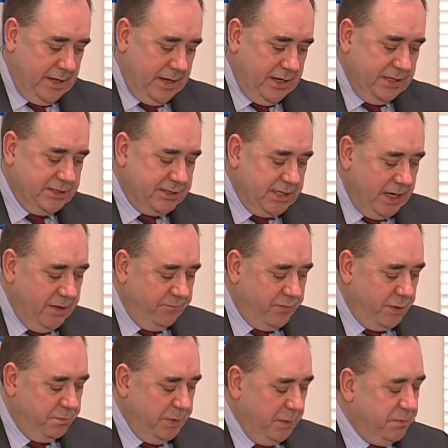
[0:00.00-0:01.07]
And it's time for
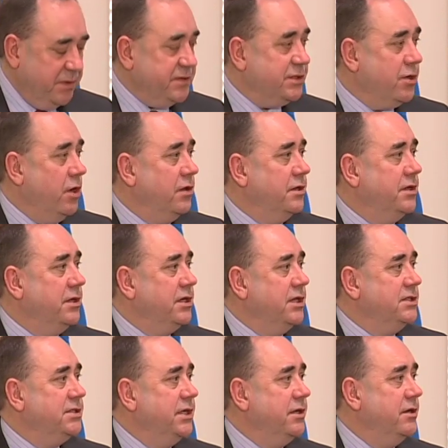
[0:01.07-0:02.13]
the people of Scotland to
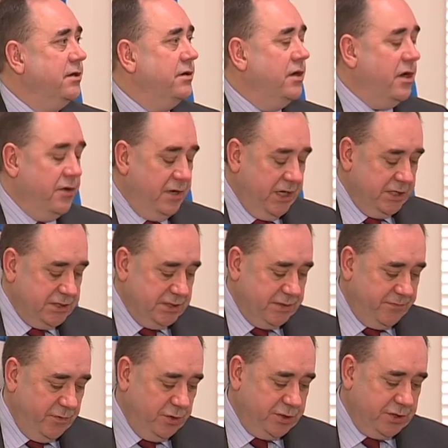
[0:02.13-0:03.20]
consider our nation's
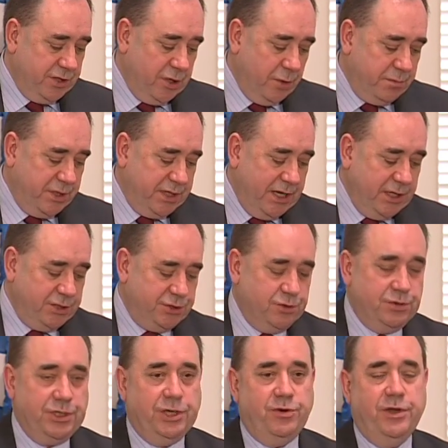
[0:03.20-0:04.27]
future and our
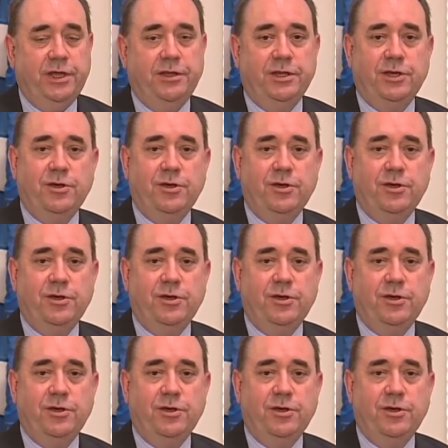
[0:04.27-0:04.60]
potential to create the